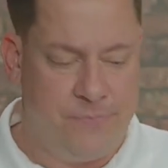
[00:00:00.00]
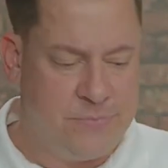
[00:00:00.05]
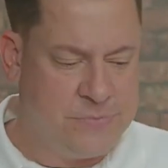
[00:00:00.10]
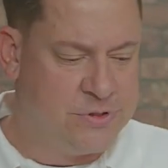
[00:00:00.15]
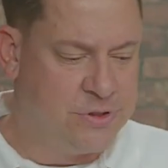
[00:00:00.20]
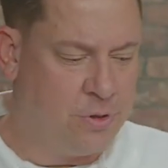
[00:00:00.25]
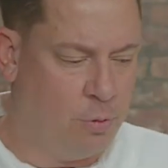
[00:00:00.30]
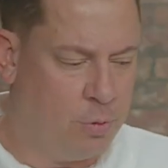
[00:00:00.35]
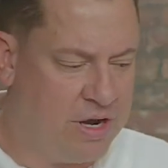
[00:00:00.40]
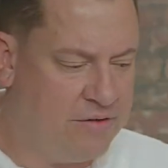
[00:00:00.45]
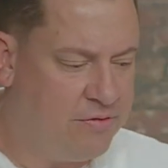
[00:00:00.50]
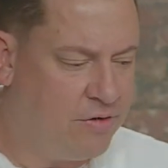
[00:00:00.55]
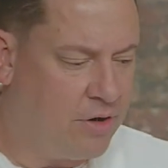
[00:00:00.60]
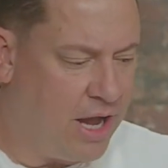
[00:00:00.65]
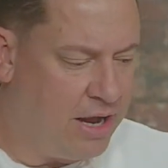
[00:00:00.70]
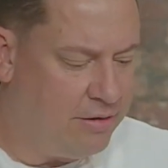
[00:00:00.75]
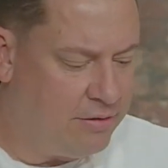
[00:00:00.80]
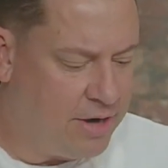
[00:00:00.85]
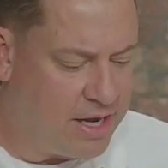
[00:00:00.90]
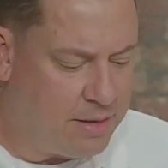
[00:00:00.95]
So whenever
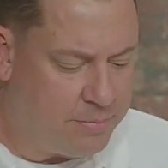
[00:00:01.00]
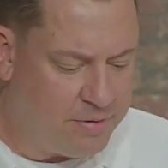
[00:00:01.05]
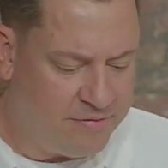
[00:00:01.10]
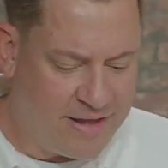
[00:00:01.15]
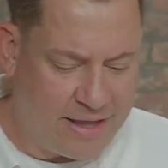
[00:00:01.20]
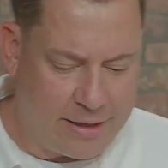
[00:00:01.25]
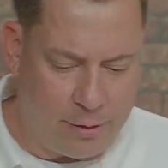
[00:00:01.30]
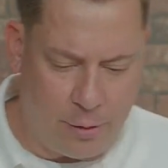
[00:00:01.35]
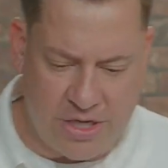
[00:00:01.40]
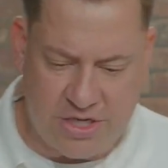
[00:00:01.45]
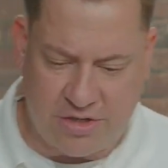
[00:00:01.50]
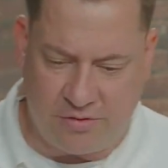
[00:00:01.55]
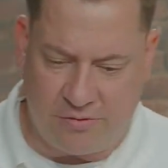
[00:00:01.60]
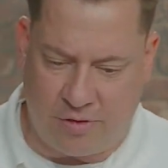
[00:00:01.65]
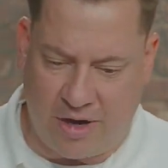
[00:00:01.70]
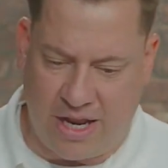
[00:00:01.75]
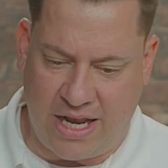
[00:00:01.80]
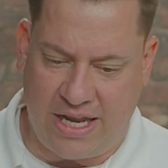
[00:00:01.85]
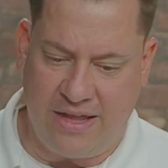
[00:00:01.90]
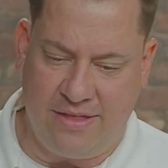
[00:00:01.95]
I write up a valuation
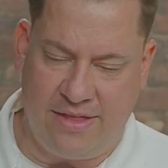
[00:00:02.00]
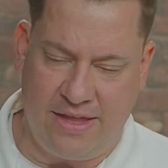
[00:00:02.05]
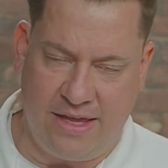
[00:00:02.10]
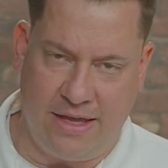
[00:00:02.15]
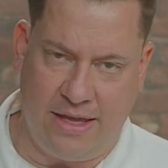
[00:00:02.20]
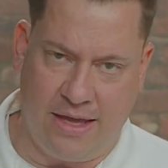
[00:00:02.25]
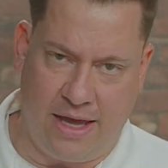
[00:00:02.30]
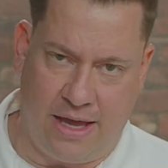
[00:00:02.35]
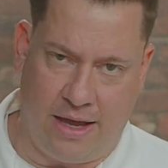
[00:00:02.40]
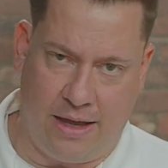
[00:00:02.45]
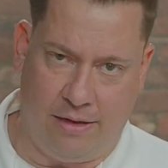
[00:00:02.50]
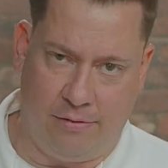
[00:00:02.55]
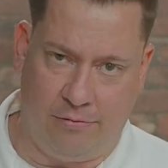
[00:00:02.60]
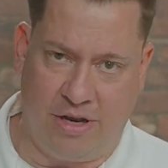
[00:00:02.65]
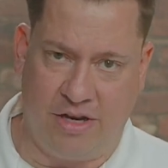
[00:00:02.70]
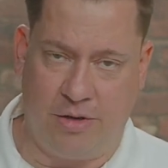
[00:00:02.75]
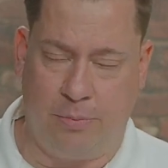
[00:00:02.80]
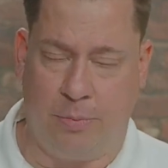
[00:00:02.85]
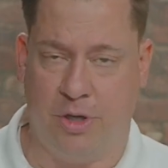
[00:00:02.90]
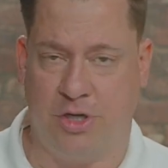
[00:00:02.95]
for any of the
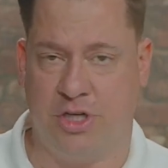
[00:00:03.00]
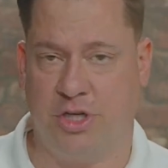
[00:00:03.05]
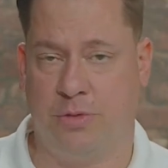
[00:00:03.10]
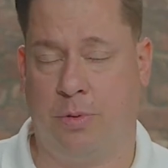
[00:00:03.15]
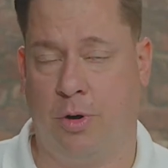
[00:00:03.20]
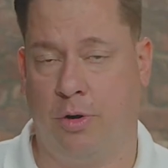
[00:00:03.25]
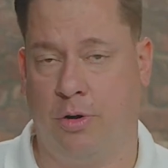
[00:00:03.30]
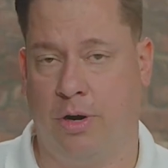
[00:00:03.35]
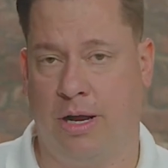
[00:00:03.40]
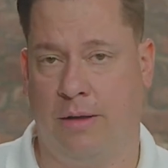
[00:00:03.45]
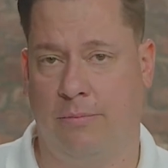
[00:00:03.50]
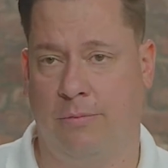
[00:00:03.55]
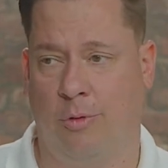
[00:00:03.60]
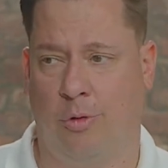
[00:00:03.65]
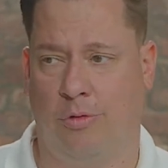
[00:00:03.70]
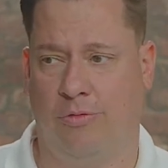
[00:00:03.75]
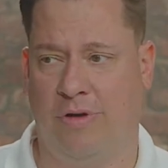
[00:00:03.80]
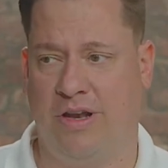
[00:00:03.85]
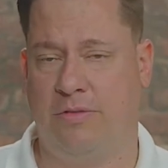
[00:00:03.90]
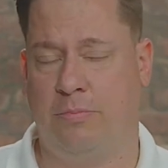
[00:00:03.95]
rent-to-purchase program
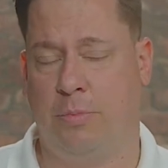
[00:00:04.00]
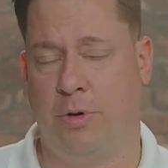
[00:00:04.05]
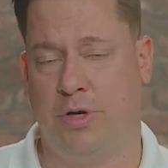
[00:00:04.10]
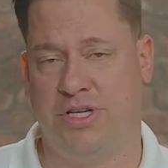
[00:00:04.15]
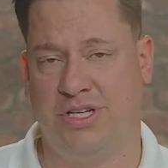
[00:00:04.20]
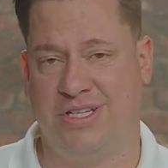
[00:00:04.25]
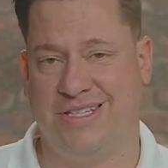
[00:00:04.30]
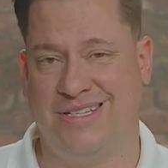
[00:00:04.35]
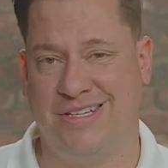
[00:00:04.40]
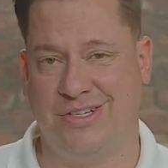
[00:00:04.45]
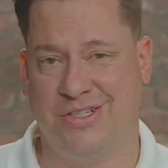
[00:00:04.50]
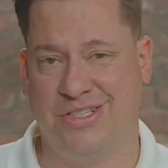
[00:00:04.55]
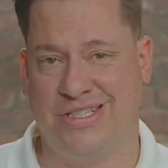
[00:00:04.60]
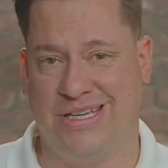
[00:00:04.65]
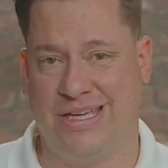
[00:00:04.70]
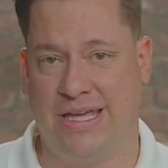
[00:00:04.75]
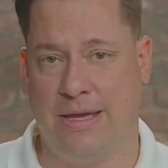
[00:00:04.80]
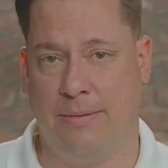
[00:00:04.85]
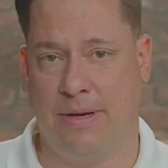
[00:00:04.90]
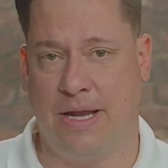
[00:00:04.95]
or rent-to-purchase deals
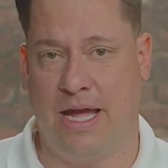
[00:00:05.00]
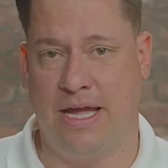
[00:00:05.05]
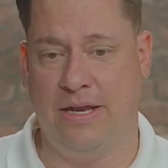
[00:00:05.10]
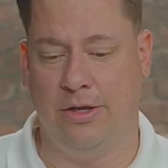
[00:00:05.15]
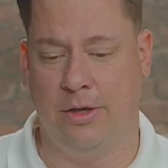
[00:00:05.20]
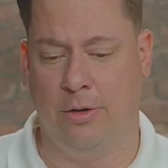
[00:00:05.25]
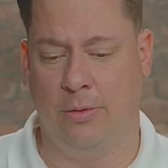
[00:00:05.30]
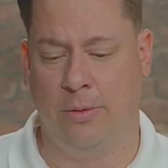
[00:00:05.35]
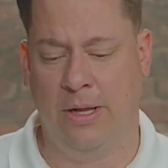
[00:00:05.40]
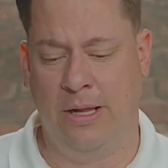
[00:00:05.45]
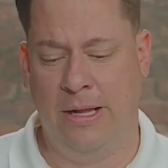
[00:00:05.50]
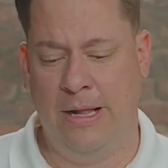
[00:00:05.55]
that Kim and I do,